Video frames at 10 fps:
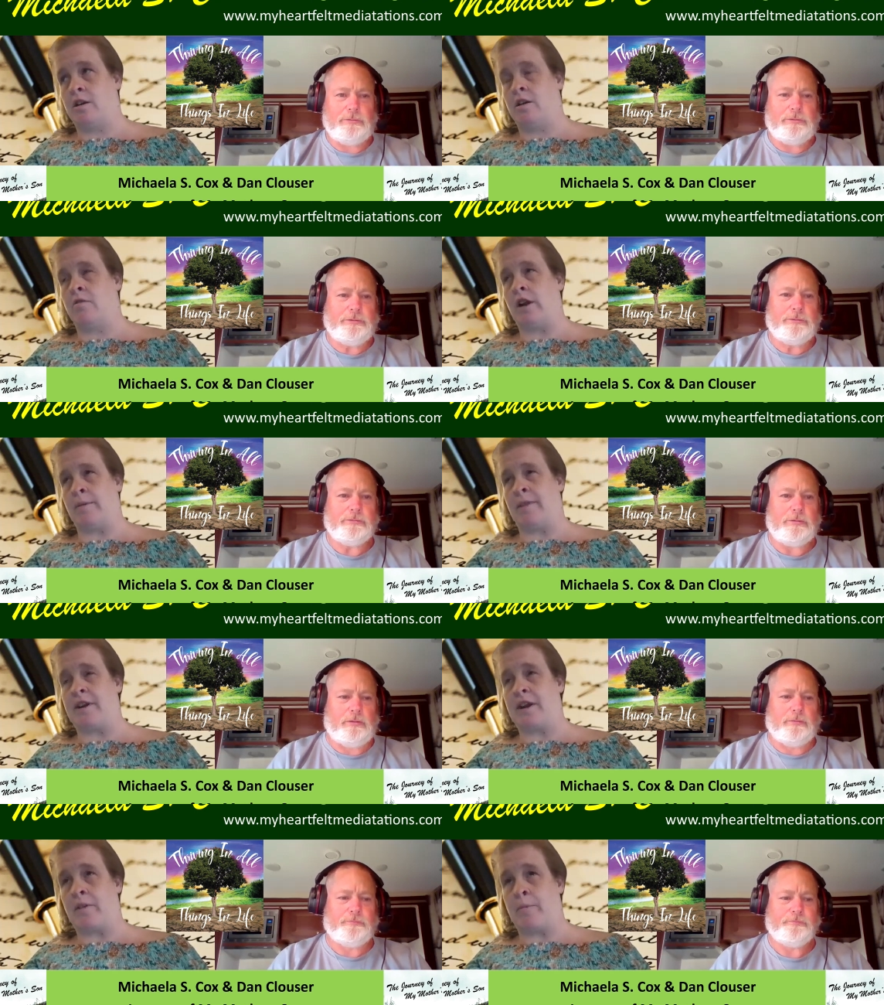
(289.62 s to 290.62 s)
Speaker 1: right about the
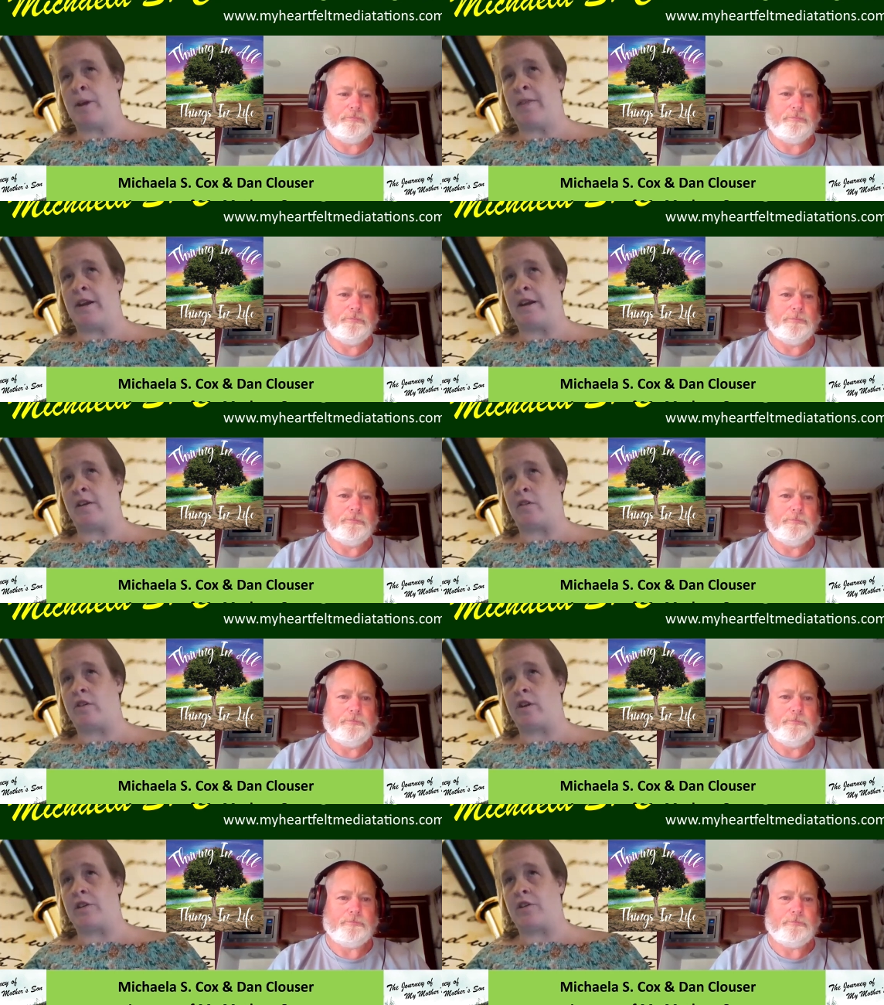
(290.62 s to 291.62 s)
time I had that
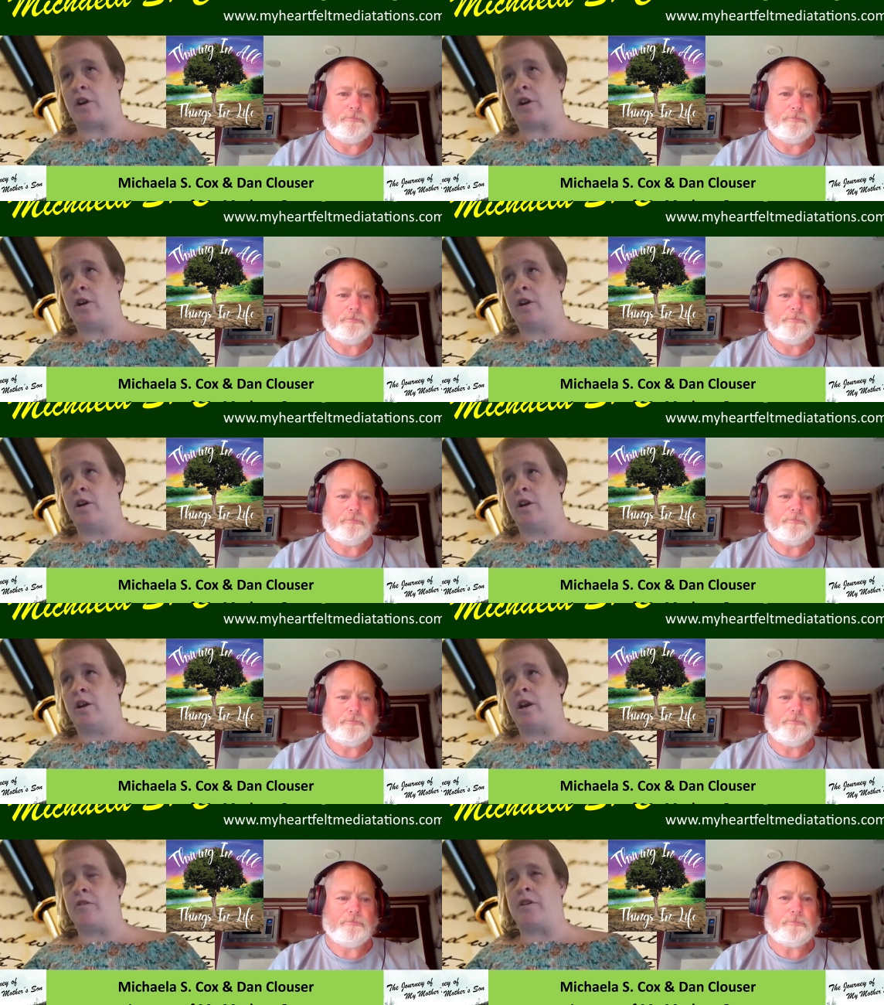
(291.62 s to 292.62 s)
English teacher,
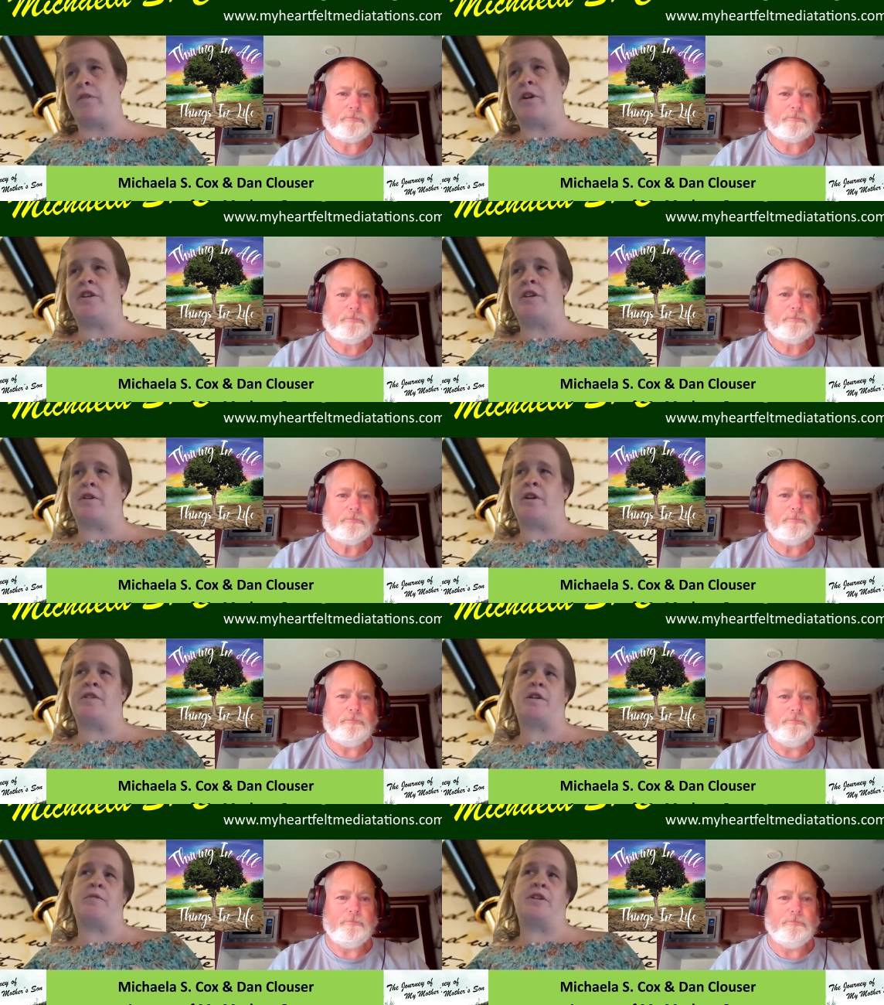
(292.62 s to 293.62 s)
and it was a very
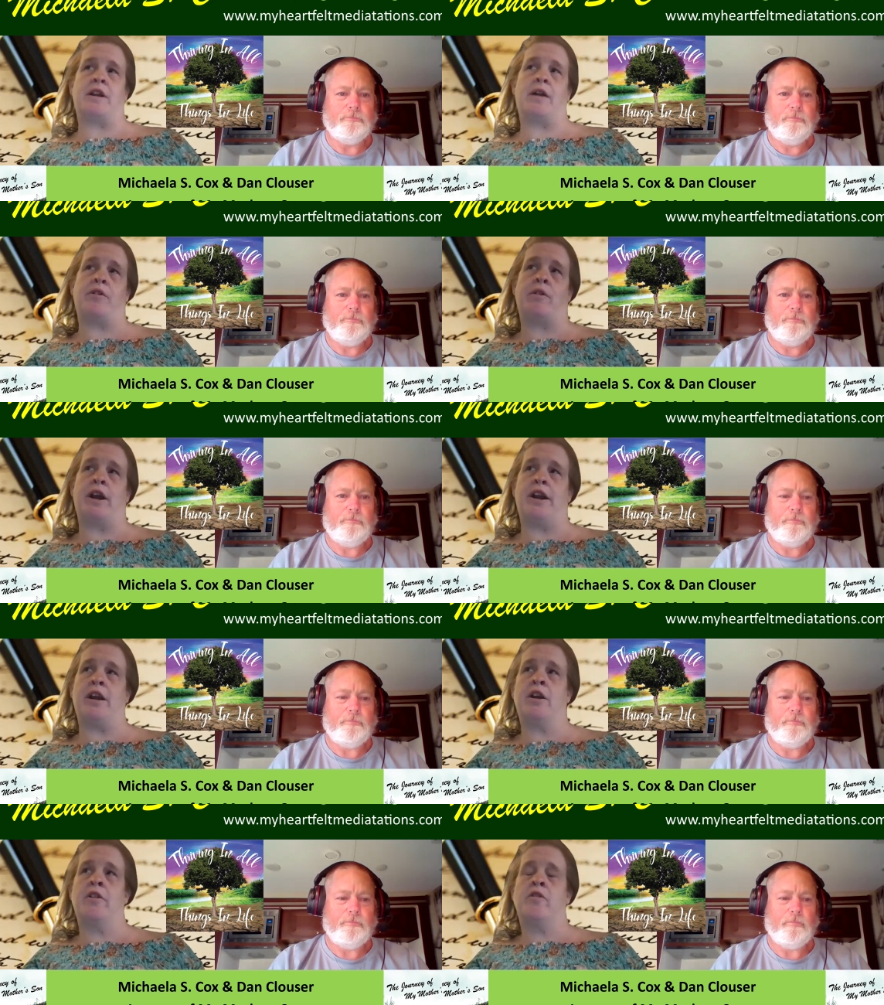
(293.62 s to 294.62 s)
different subject that I was writing.